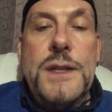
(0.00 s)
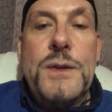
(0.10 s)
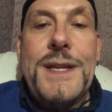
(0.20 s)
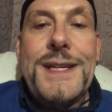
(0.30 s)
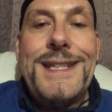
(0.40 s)

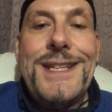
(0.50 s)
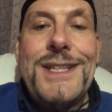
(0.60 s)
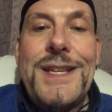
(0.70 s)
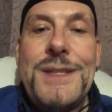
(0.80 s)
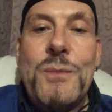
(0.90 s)
sex
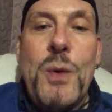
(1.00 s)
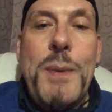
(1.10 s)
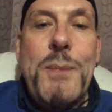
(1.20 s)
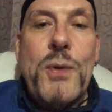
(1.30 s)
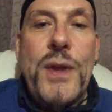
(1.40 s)
addiction isn't what
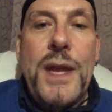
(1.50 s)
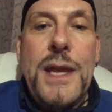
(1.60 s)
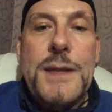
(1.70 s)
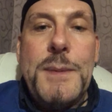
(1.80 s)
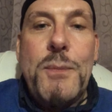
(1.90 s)
people think
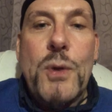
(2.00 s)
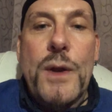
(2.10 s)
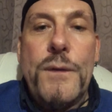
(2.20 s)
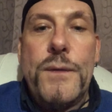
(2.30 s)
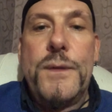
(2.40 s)
it is. People
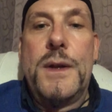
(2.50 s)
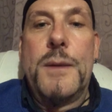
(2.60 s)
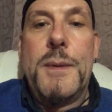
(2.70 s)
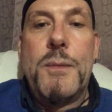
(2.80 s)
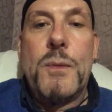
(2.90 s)
kind of,
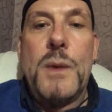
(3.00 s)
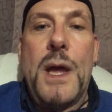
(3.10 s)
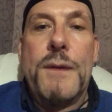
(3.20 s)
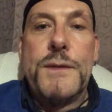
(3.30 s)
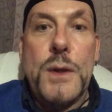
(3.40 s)
people
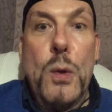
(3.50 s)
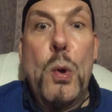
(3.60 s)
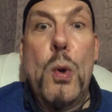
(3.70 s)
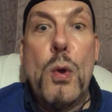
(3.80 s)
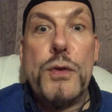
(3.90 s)
laugh and say,
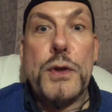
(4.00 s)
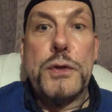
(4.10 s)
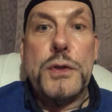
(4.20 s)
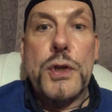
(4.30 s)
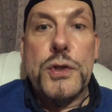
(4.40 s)
oh,
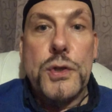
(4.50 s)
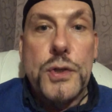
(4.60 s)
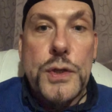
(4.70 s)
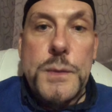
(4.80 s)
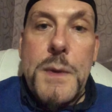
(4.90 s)
sex addiction,
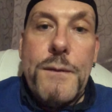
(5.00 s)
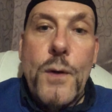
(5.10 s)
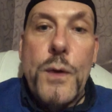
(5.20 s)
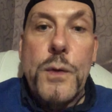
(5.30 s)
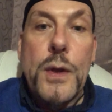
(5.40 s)
chance to be a
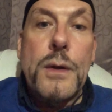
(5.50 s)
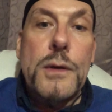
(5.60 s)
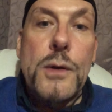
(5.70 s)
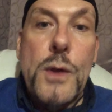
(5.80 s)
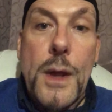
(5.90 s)
fine thing,
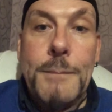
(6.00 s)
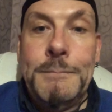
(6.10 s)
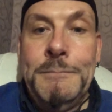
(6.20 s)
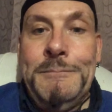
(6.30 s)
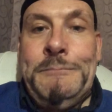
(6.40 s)
I'd like that.
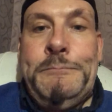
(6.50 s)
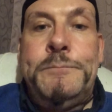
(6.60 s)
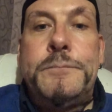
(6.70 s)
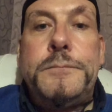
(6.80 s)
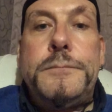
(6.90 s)

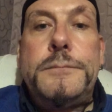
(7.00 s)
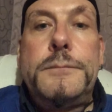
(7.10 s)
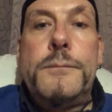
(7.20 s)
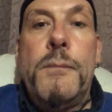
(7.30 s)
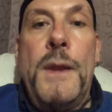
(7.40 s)

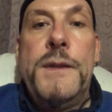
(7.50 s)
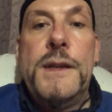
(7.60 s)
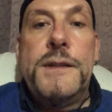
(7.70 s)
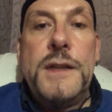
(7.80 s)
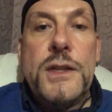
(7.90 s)

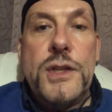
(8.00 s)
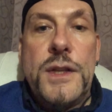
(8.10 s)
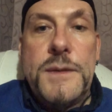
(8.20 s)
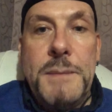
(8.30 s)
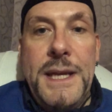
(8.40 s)
Sex addiction
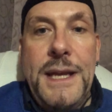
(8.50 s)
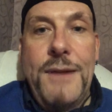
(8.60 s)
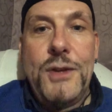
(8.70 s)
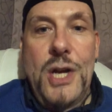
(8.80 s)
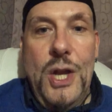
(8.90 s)
doesn't mean
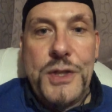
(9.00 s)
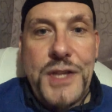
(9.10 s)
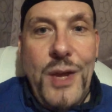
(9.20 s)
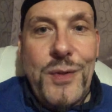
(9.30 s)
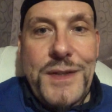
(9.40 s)
having
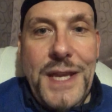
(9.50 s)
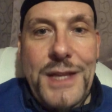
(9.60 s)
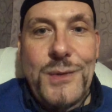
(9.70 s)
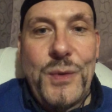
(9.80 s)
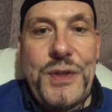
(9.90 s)
lots of healthy
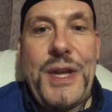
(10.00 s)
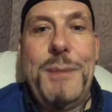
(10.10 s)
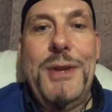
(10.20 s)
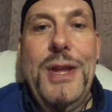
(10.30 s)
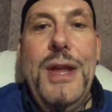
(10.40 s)
sex all the
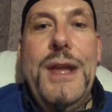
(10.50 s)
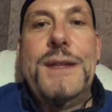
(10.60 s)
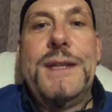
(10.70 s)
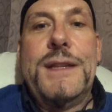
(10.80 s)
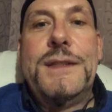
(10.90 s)
time.
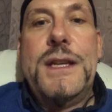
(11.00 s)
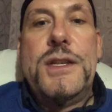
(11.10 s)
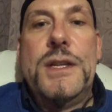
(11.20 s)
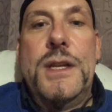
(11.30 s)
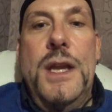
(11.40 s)
Sex
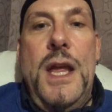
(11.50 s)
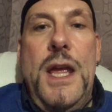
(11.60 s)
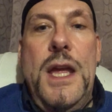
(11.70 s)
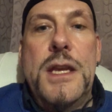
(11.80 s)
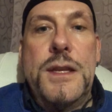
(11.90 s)
addiction
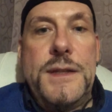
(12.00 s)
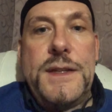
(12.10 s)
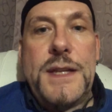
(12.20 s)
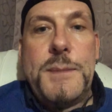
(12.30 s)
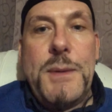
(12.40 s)
usually
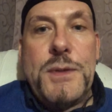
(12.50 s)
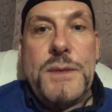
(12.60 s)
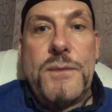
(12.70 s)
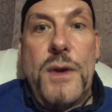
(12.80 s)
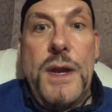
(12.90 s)
takes people to
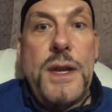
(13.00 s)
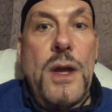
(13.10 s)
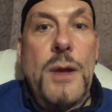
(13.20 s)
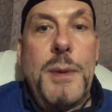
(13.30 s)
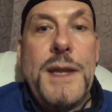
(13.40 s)
some very
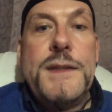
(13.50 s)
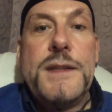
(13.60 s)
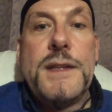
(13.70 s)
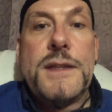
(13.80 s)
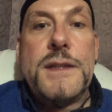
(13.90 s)
dark
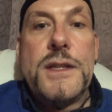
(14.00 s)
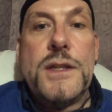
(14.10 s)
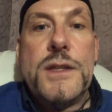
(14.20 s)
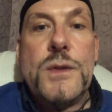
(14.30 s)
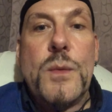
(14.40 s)
places. Sex addiction is